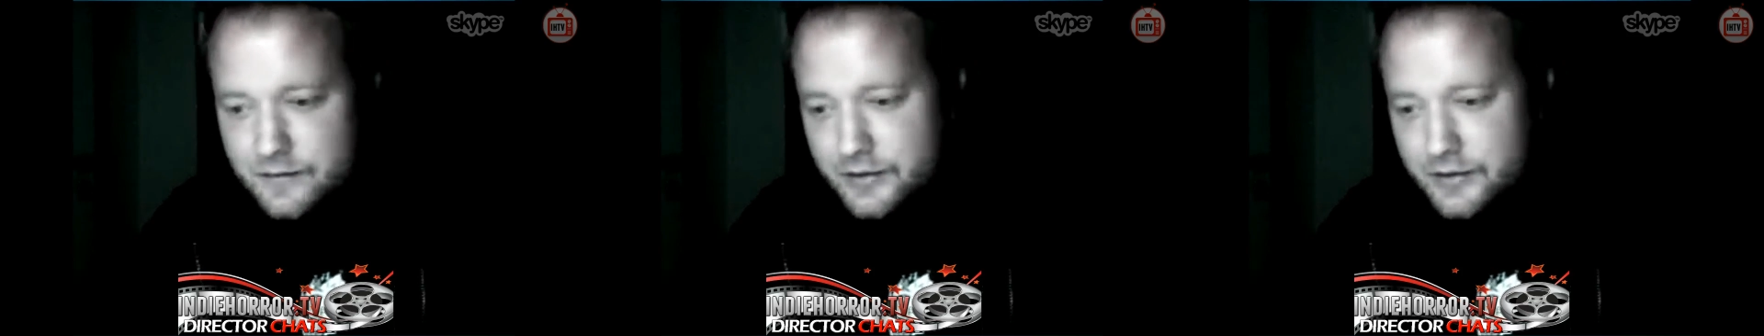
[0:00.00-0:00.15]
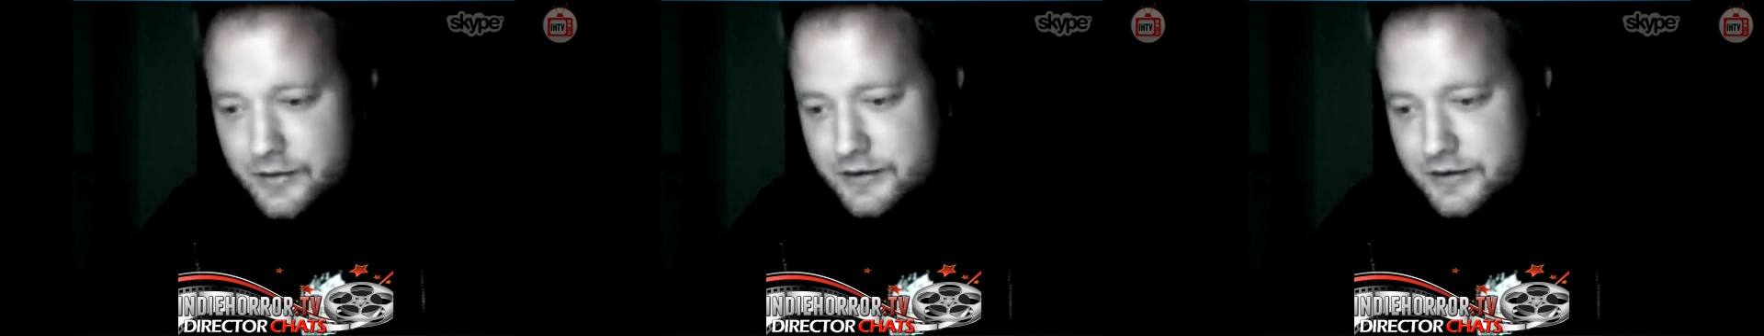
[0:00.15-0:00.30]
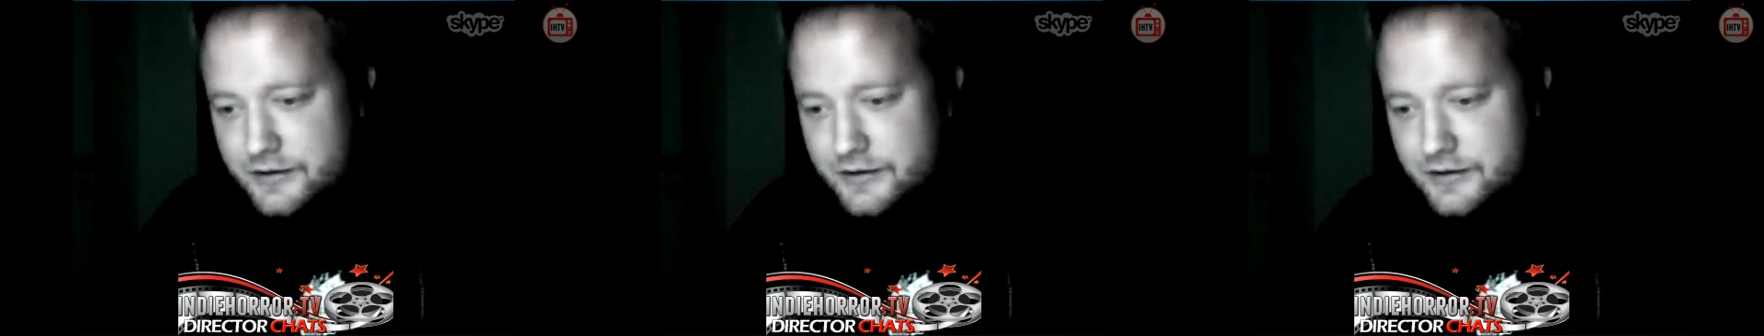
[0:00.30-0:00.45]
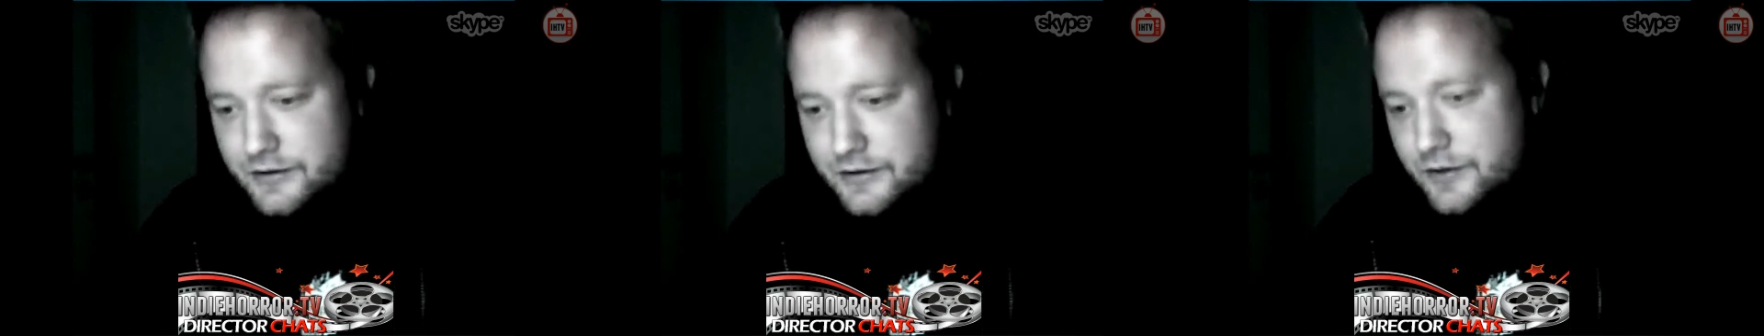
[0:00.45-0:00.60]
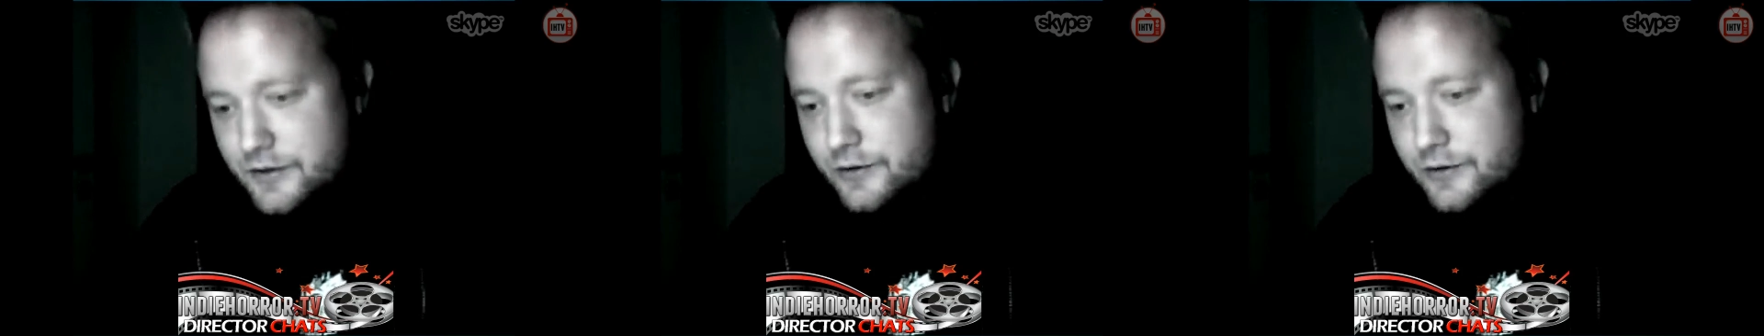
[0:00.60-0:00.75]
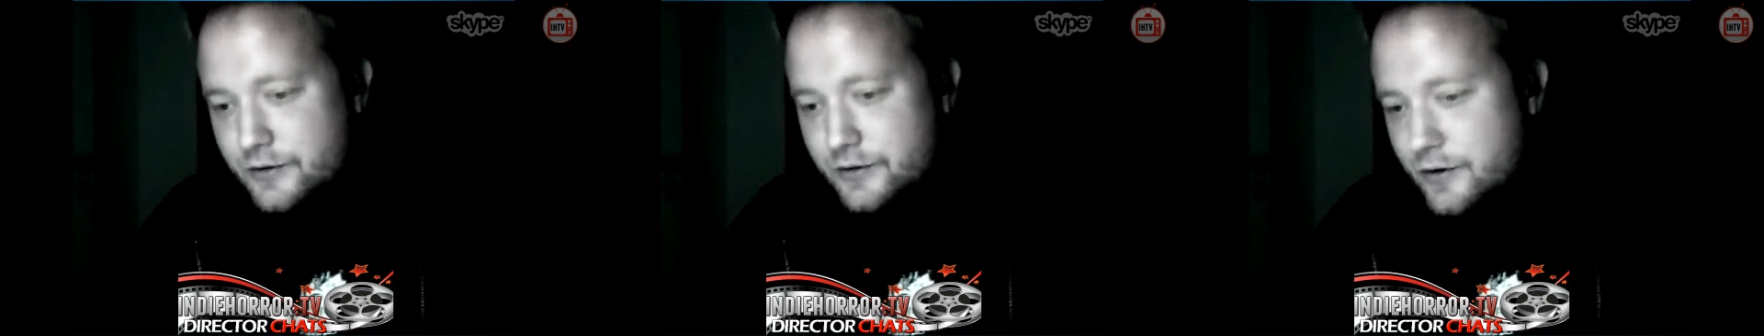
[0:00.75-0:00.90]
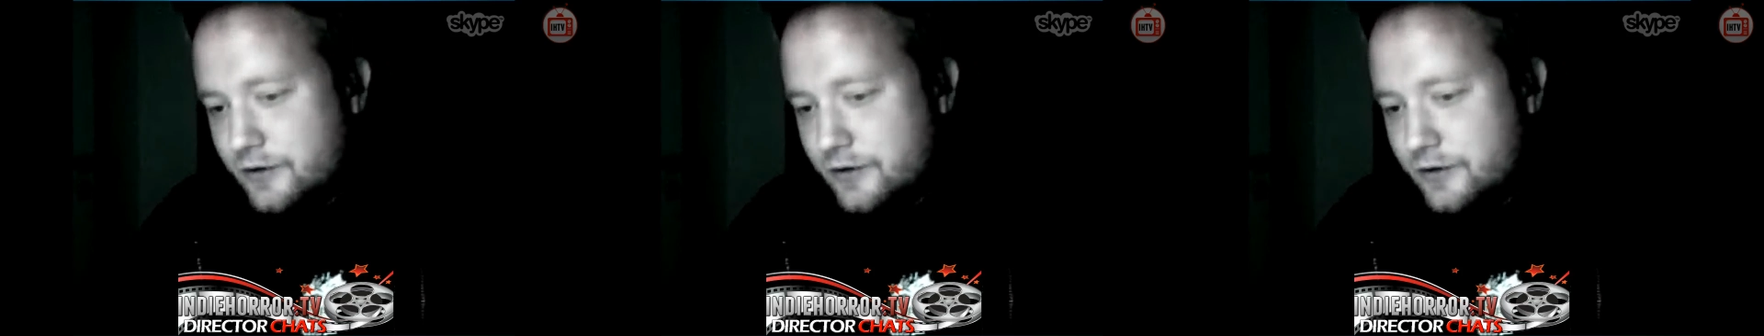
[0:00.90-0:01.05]
But you
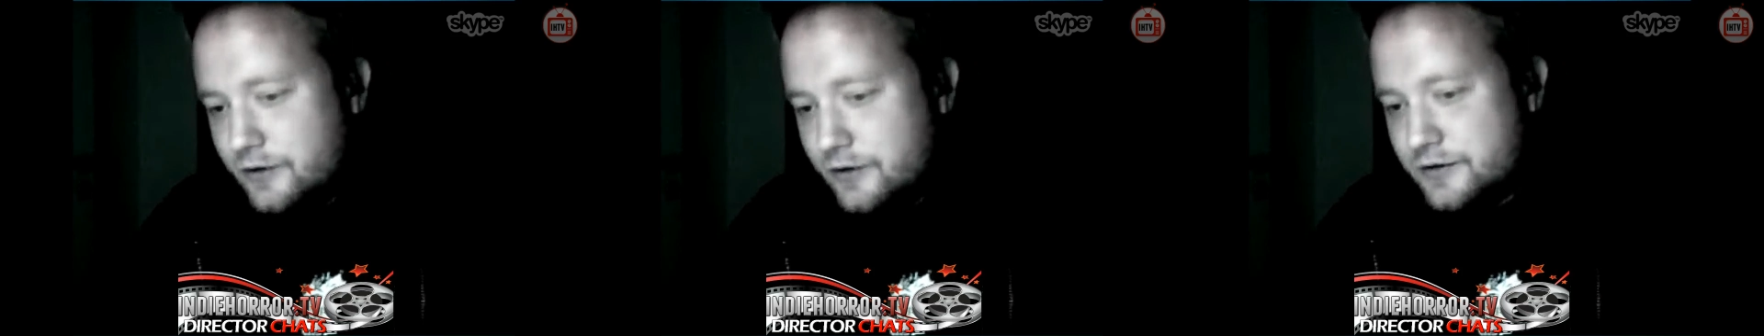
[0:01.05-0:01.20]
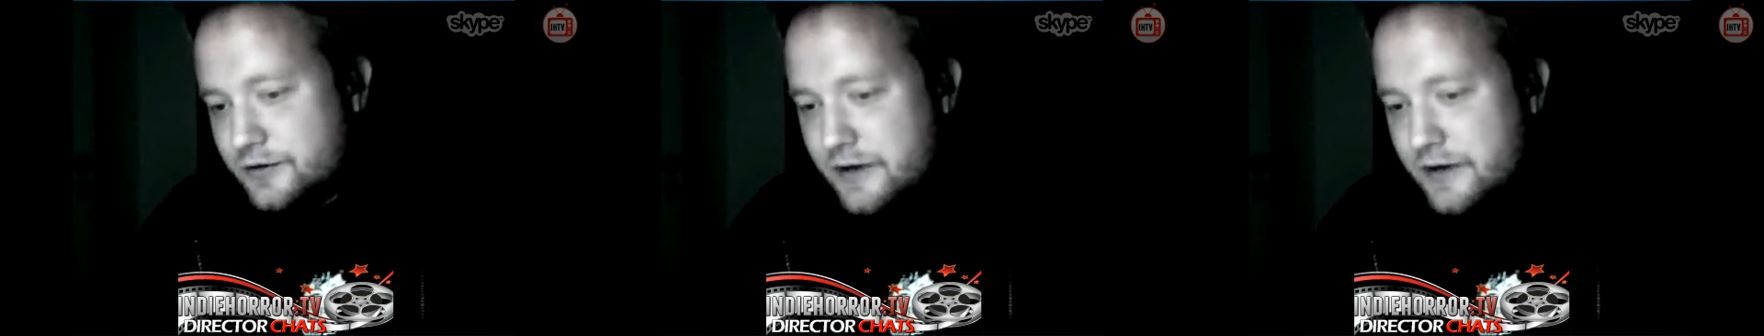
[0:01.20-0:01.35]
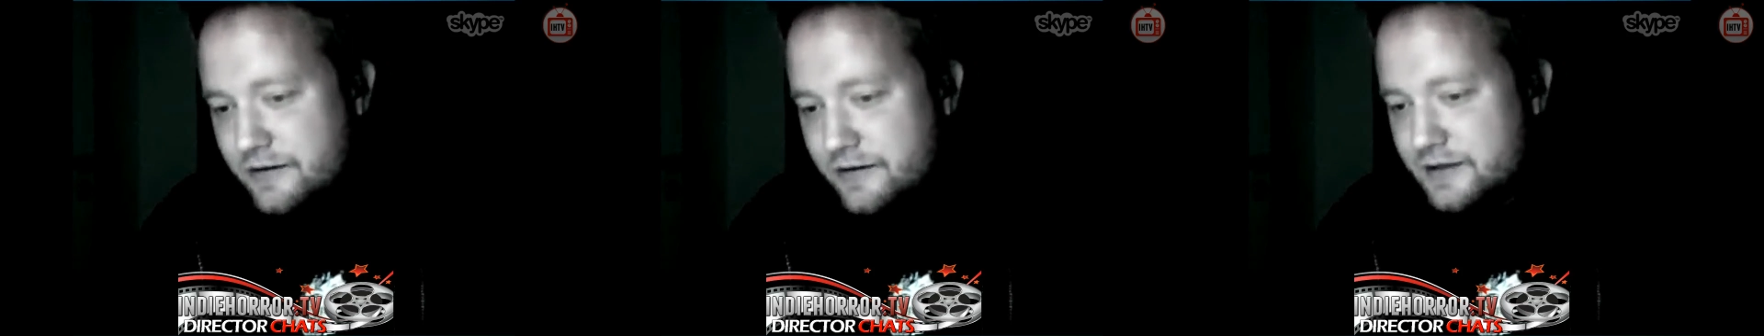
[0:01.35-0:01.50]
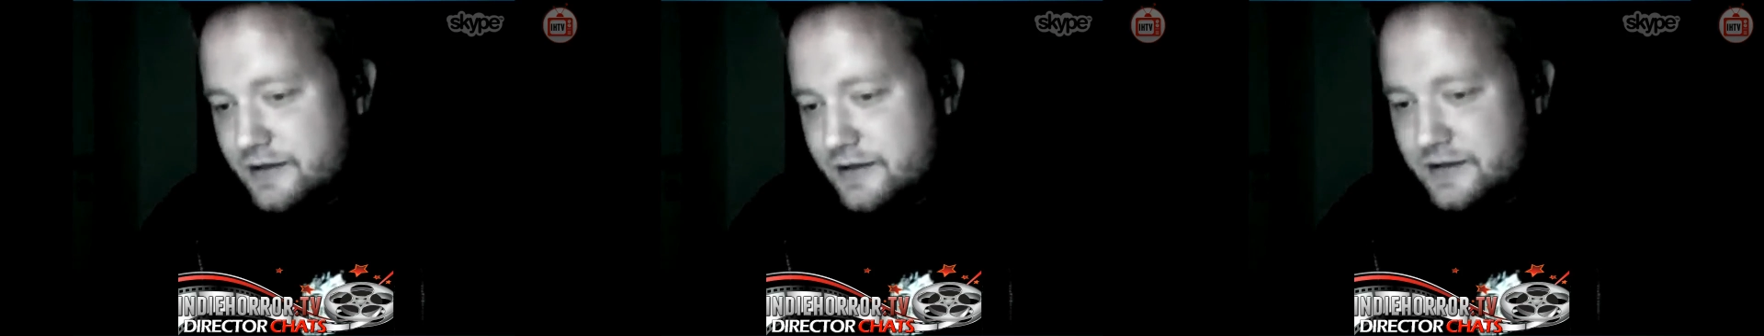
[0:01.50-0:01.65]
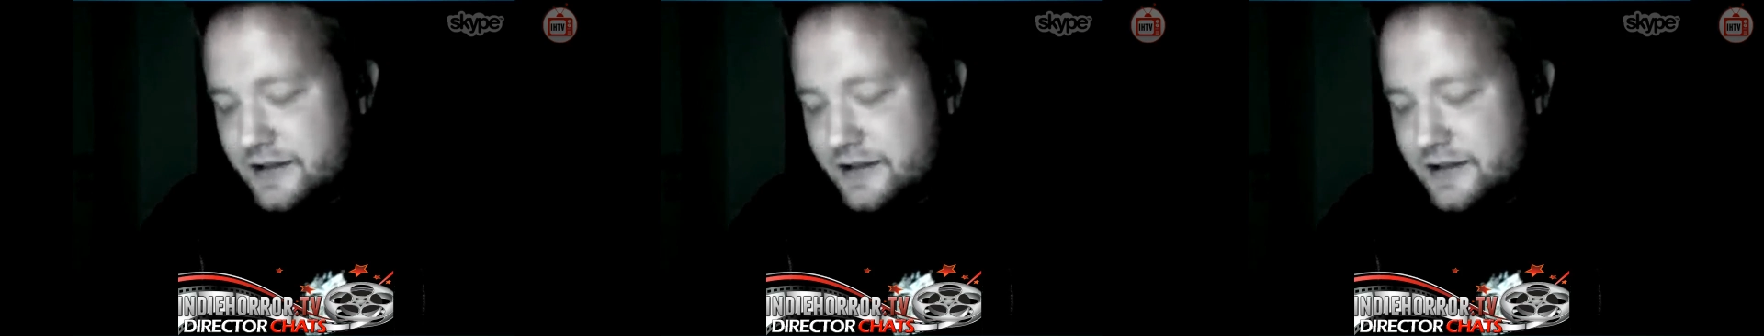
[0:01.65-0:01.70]
know, you also have a